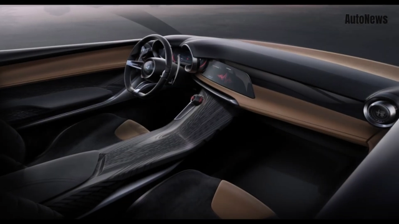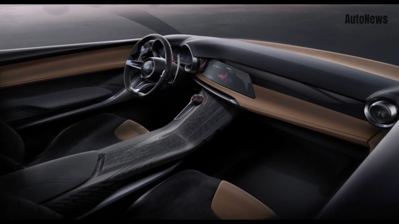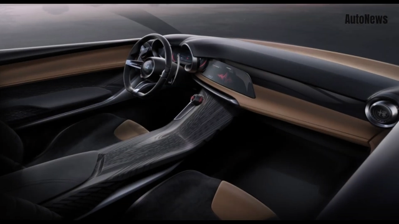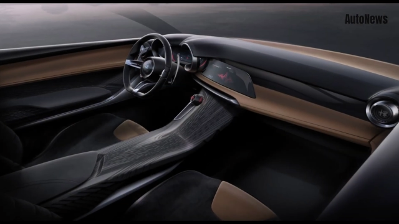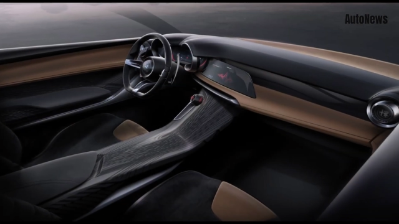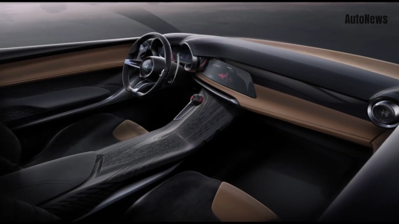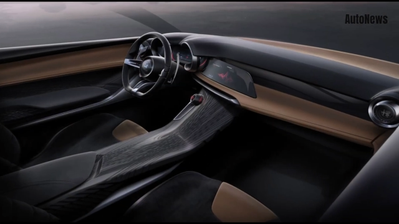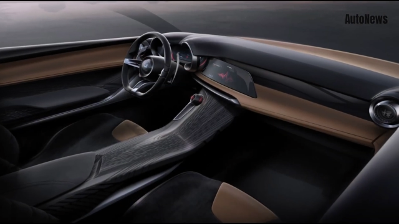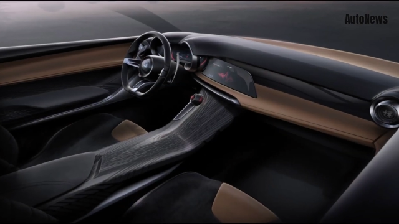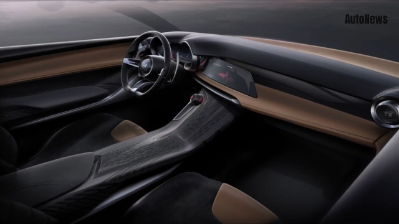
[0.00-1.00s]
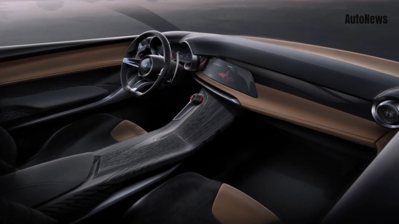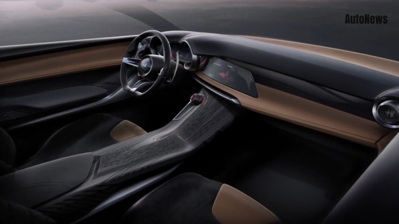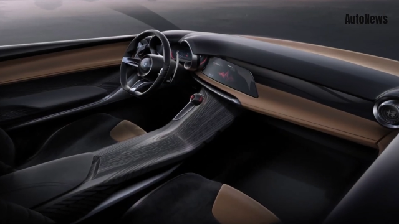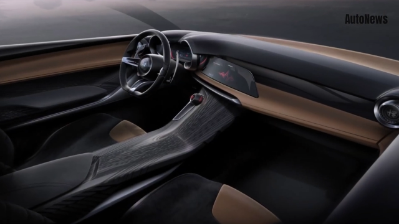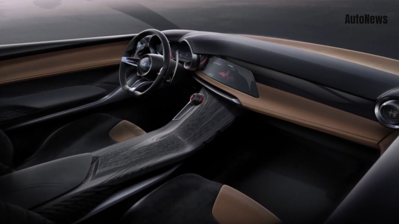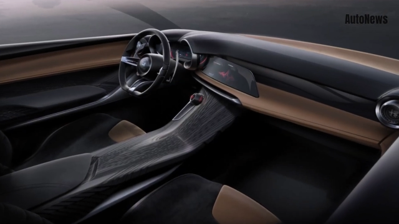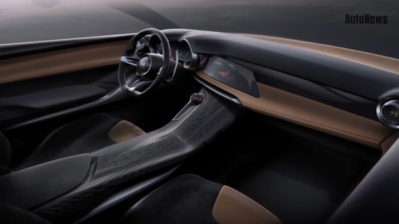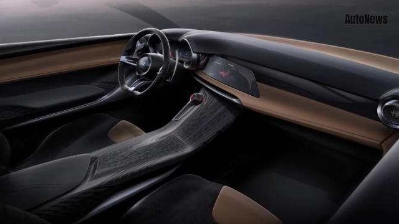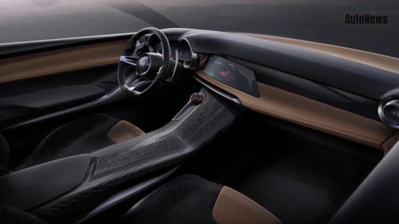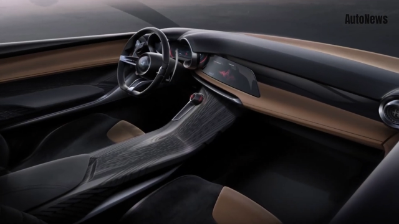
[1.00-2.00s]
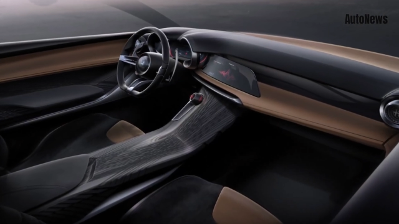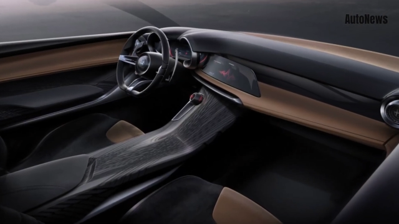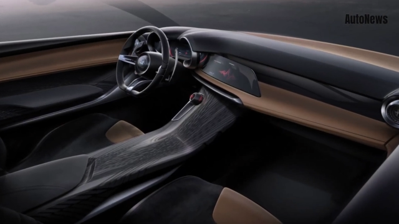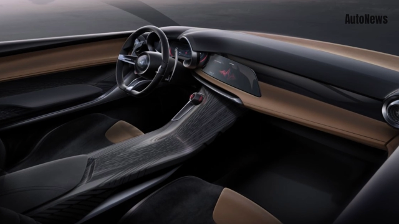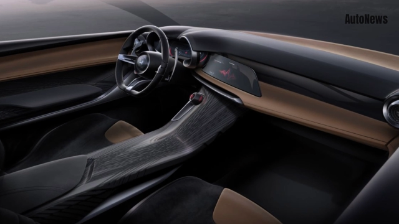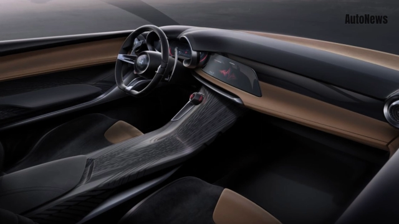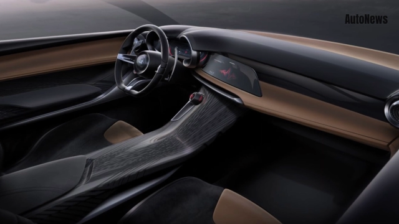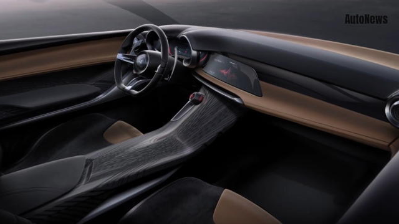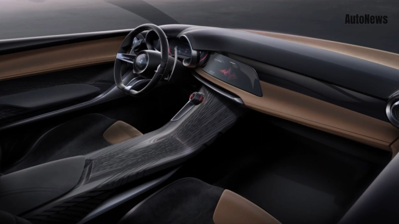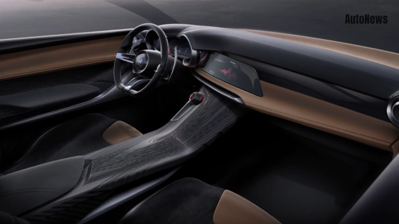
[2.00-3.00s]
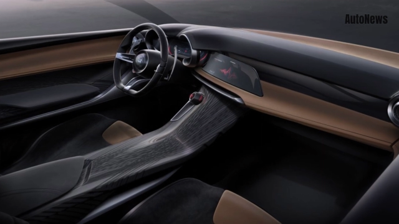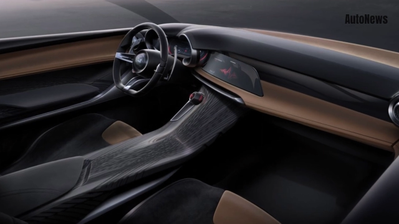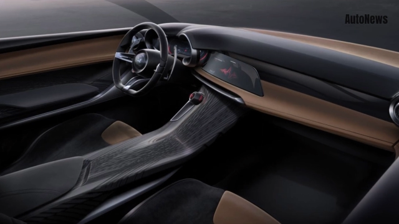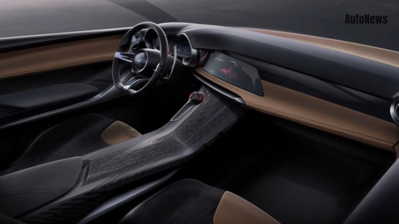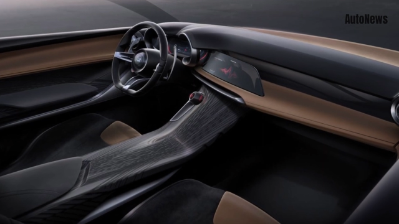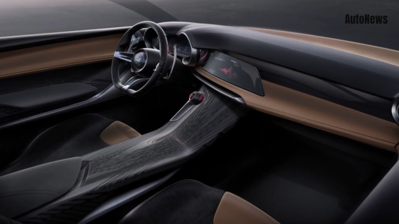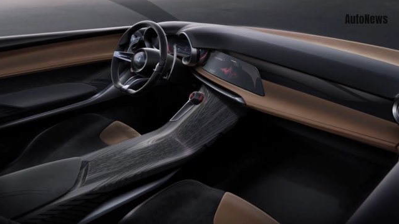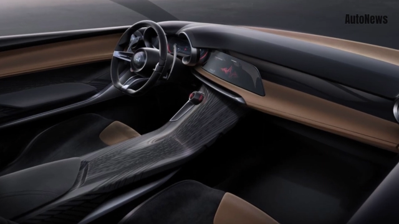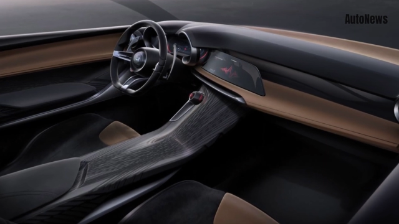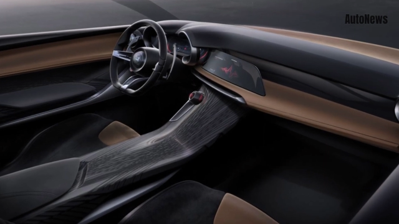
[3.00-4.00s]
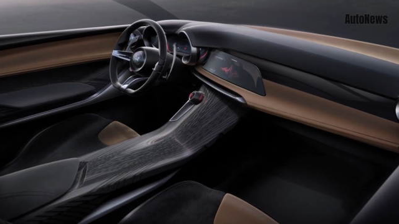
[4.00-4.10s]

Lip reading: No face is visible, so there are no lips to read.